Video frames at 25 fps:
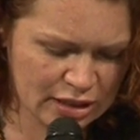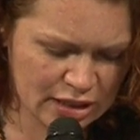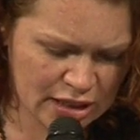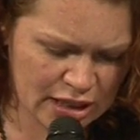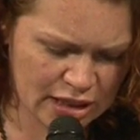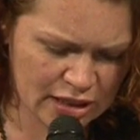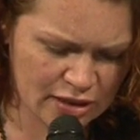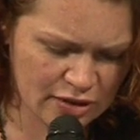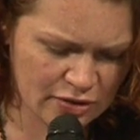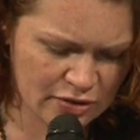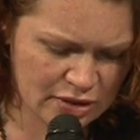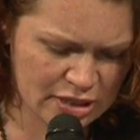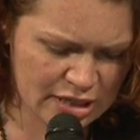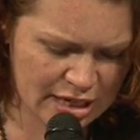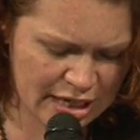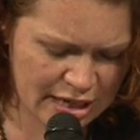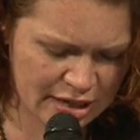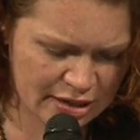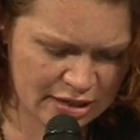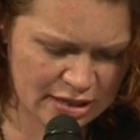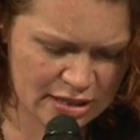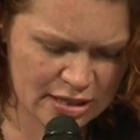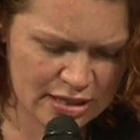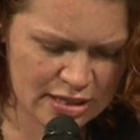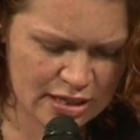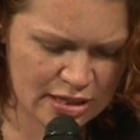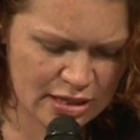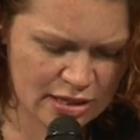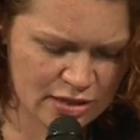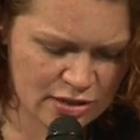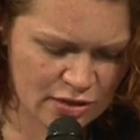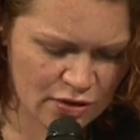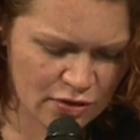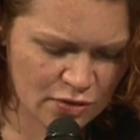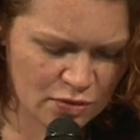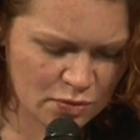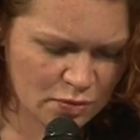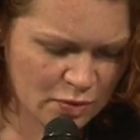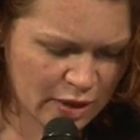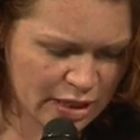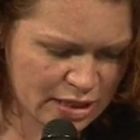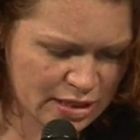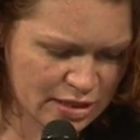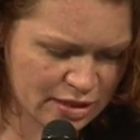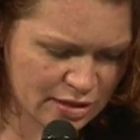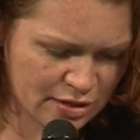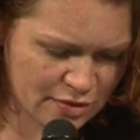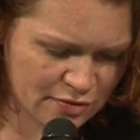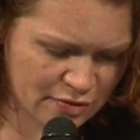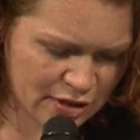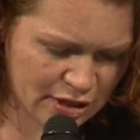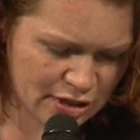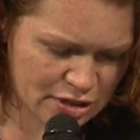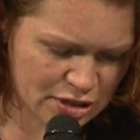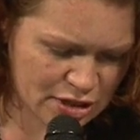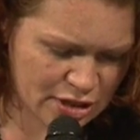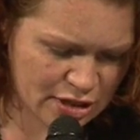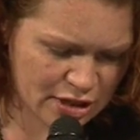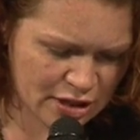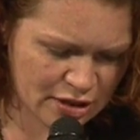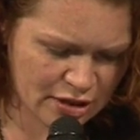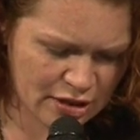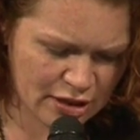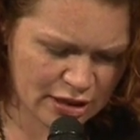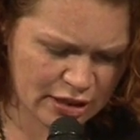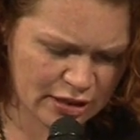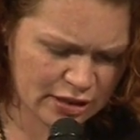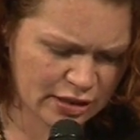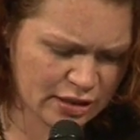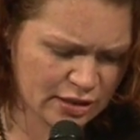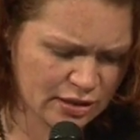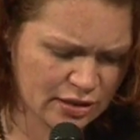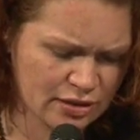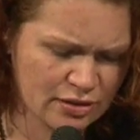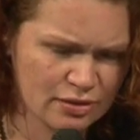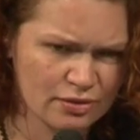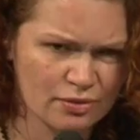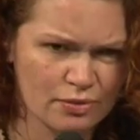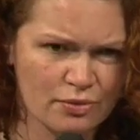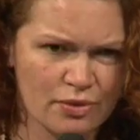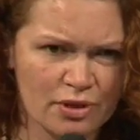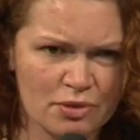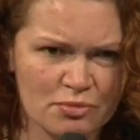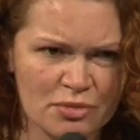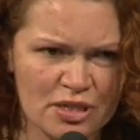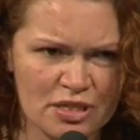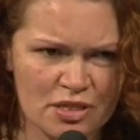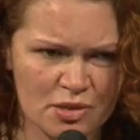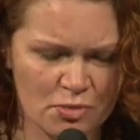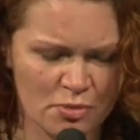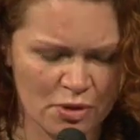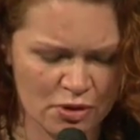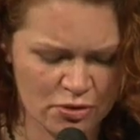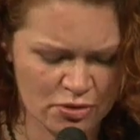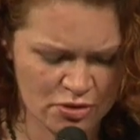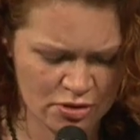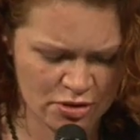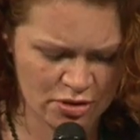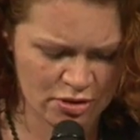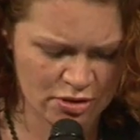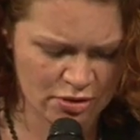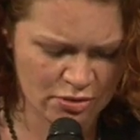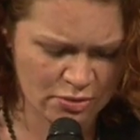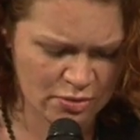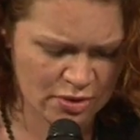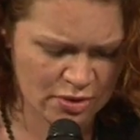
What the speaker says: He'd look down and see his own weighty erection and think, what am I supposed to do